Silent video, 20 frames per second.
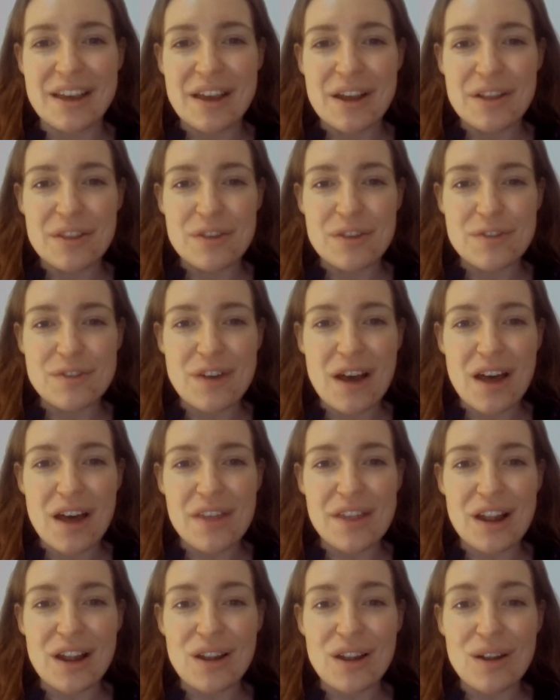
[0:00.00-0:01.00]
The
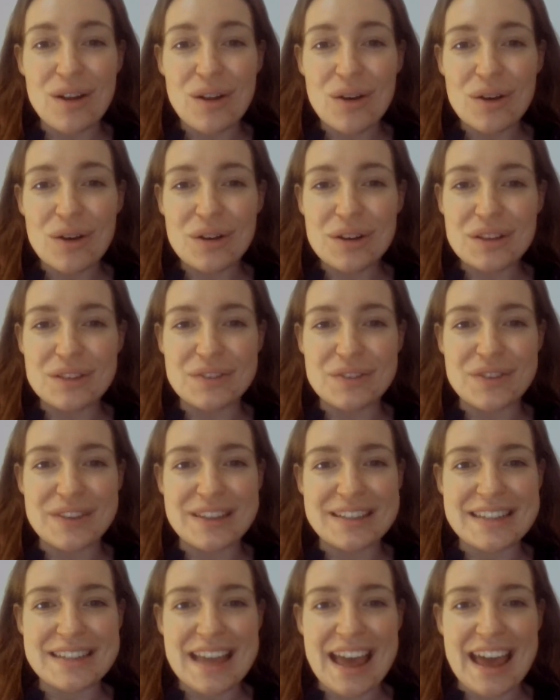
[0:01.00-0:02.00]
Father longs for
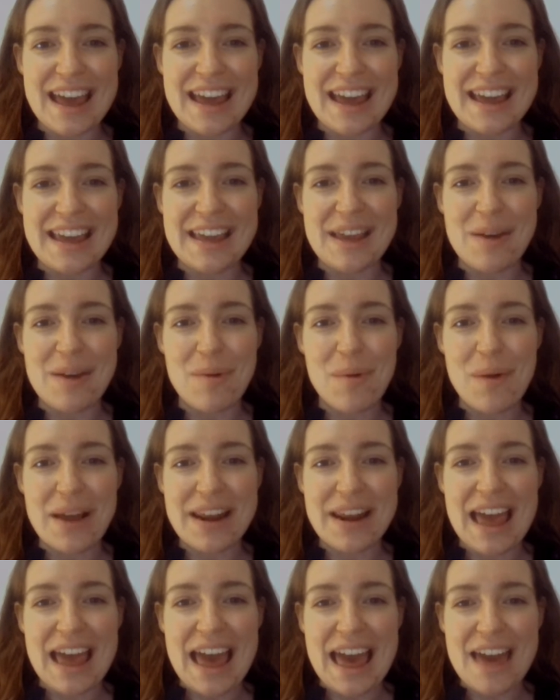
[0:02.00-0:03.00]
the day
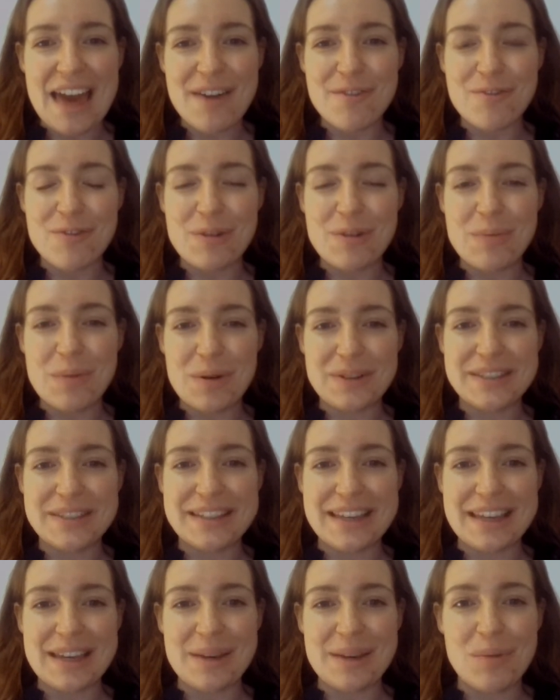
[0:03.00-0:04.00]
when
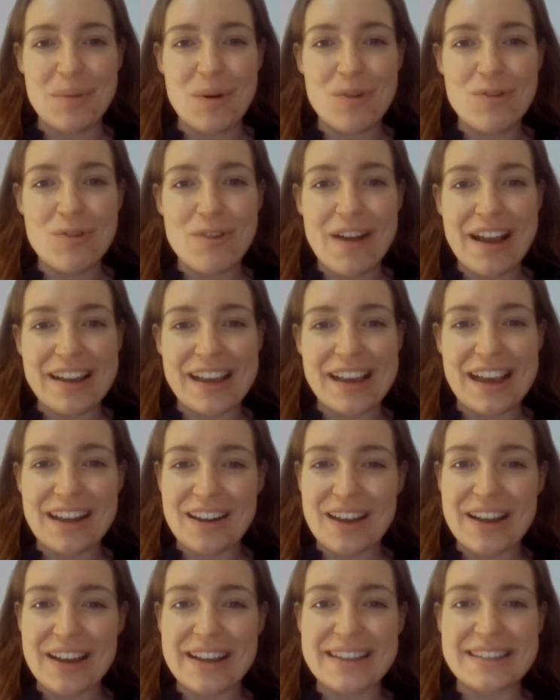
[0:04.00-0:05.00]
everybody will
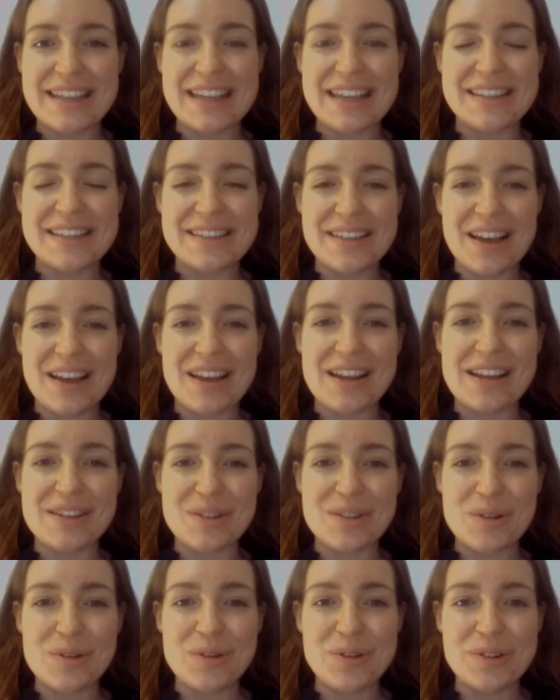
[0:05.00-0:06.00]
recognize his Son
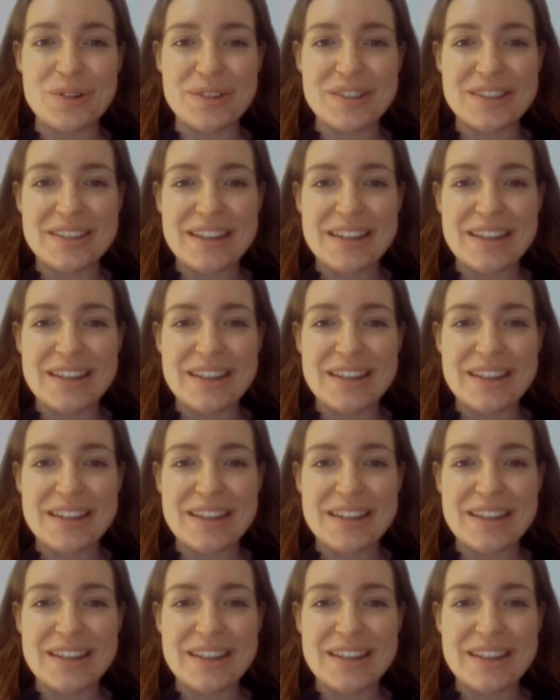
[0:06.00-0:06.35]
as Lord.